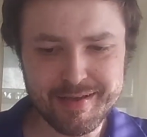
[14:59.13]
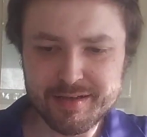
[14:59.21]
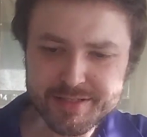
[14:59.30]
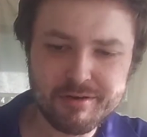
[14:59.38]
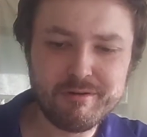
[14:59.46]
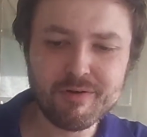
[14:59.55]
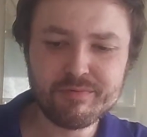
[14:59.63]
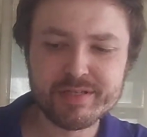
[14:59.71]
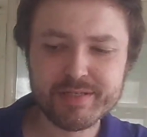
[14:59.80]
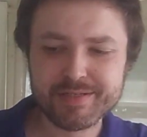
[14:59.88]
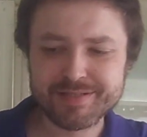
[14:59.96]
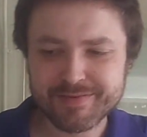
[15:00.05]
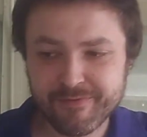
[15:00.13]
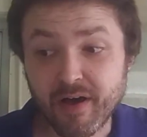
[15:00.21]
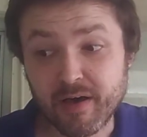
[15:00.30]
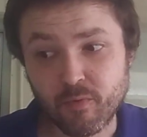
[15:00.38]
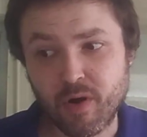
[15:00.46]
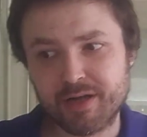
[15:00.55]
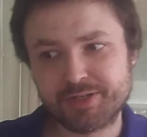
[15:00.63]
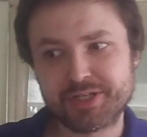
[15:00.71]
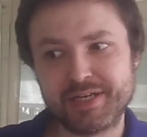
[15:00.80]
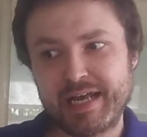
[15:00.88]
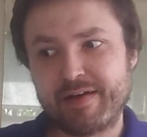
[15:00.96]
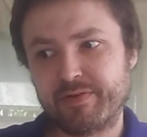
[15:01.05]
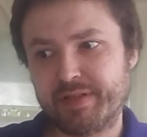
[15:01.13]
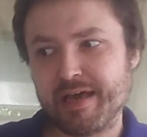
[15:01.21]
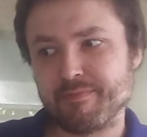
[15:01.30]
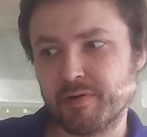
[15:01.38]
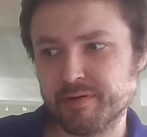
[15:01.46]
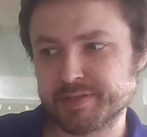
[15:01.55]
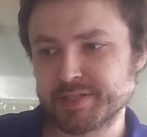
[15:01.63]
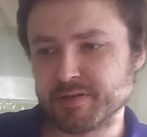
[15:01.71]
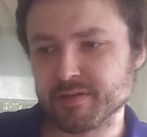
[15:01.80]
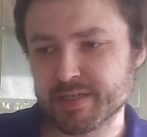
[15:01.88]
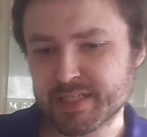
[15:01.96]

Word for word: So it was fun watching it after that personal